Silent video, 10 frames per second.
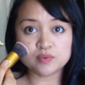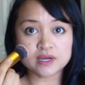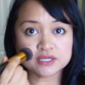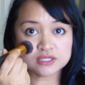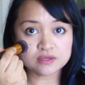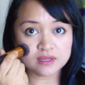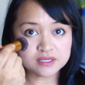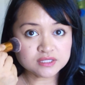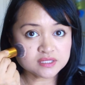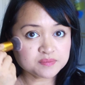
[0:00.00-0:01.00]
brush.
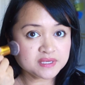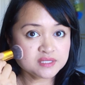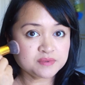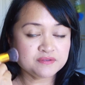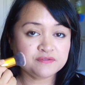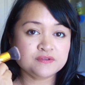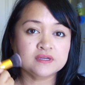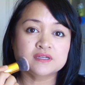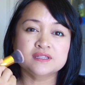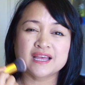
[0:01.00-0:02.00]
It just makes me
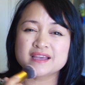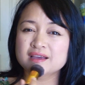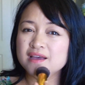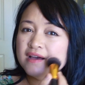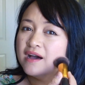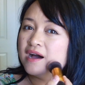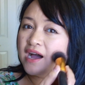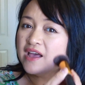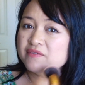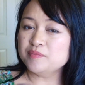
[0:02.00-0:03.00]
feel like
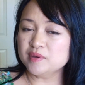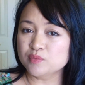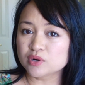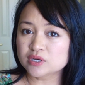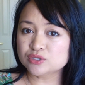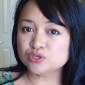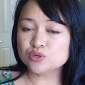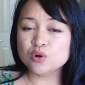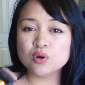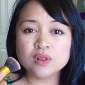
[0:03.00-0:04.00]
I have a bit more
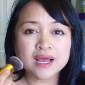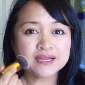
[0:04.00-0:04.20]
control.